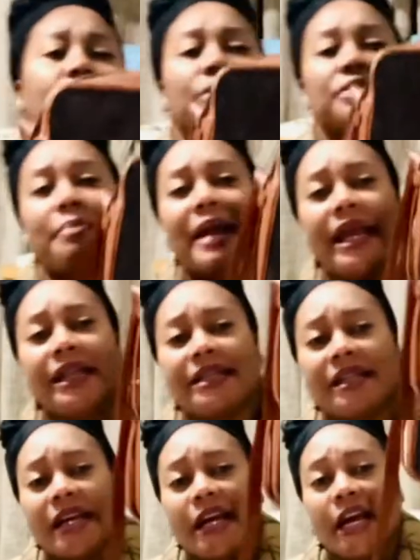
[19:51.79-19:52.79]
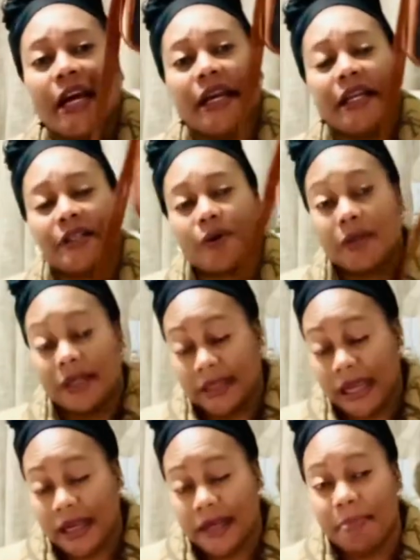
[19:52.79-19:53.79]
was made. It's called the
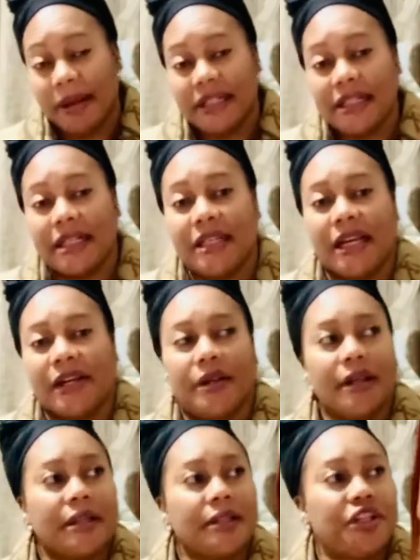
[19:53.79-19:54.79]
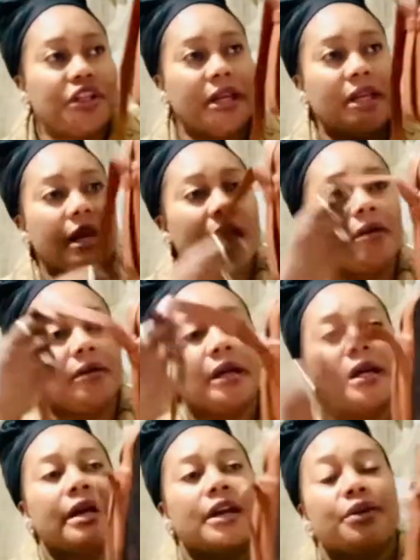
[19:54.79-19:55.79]
Sac Bandolier. You can check it out.
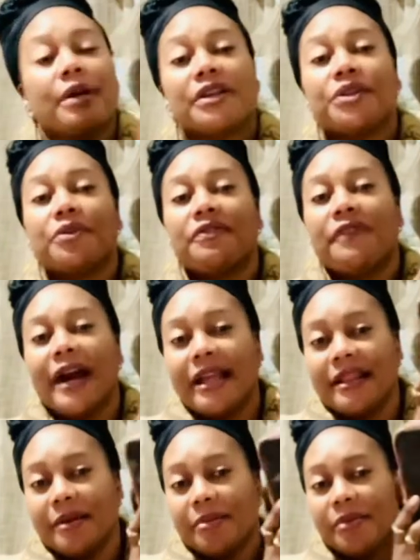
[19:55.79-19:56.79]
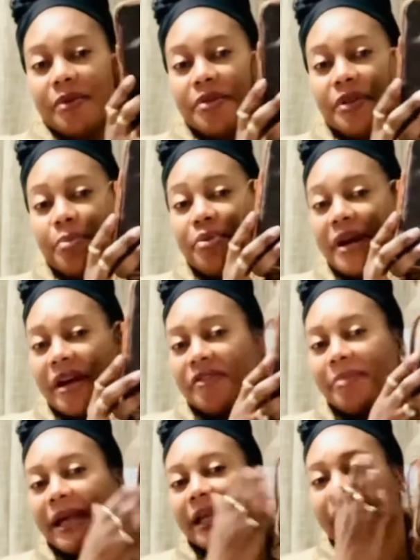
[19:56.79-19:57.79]
You can still find them on the pre-loved
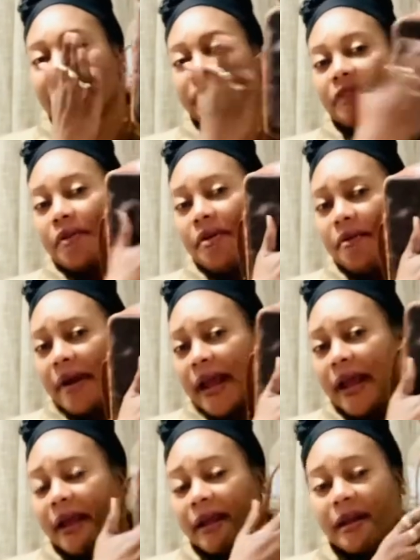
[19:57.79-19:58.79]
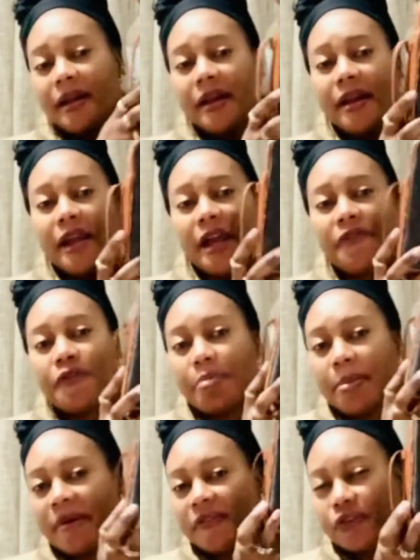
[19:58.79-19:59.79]
market. Very rare. A few
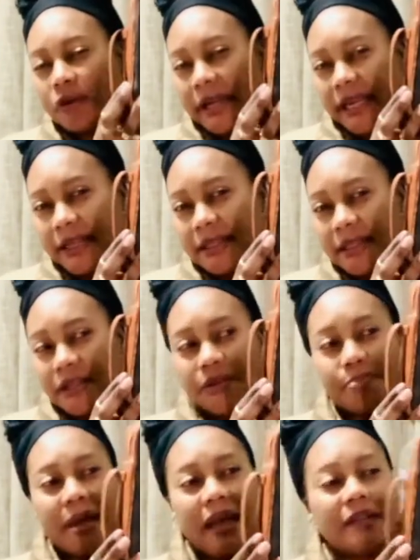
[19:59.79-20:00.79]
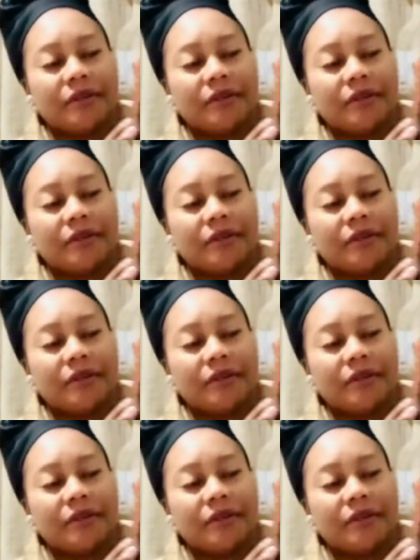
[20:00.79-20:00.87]
people have showcased these bags